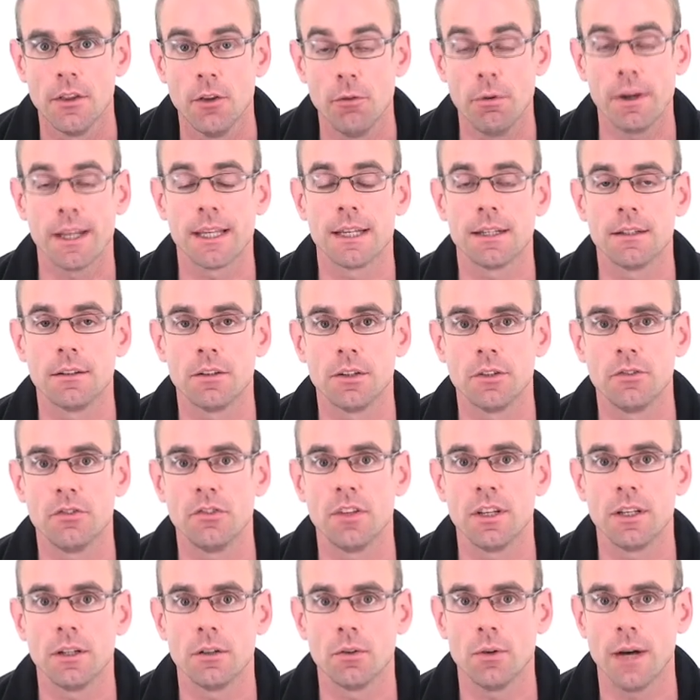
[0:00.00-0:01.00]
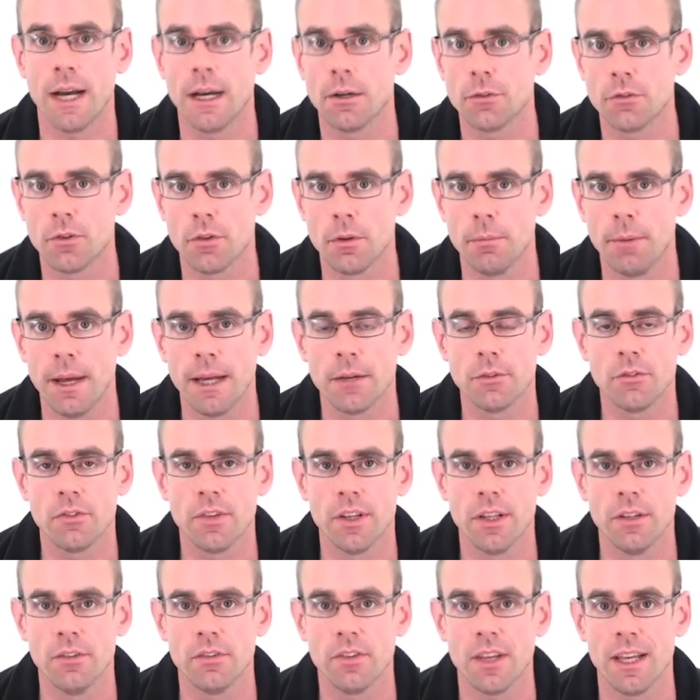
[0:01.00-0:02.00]
The recognised signal out on the
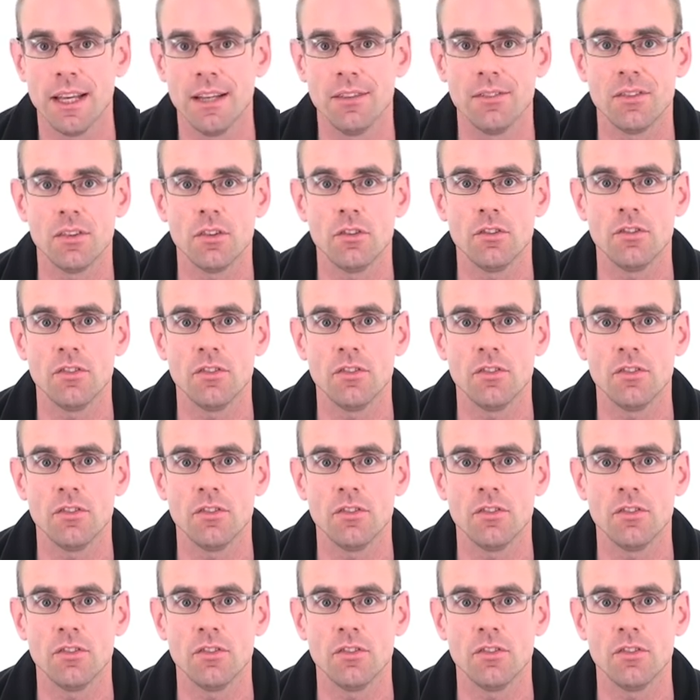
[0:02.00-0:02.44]
mountains is